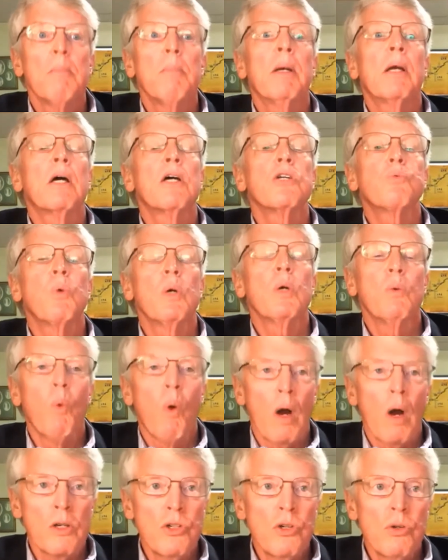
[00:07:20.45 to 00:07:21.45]
because we
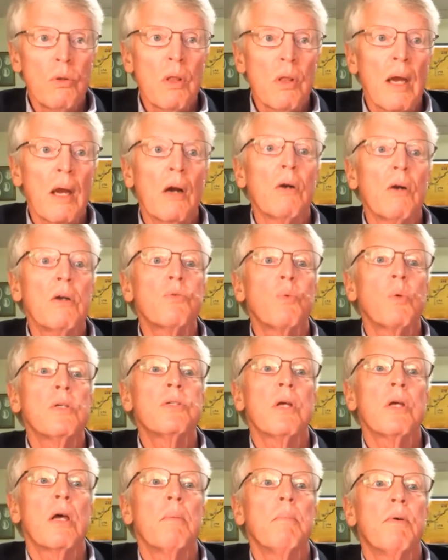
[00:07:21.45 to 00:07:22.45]
want you there, as we
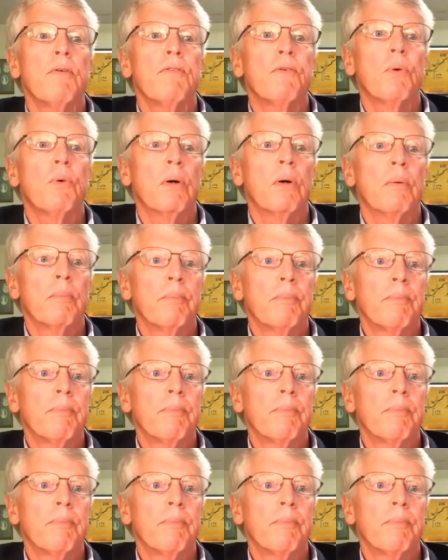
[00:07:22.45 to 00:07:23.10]
said before.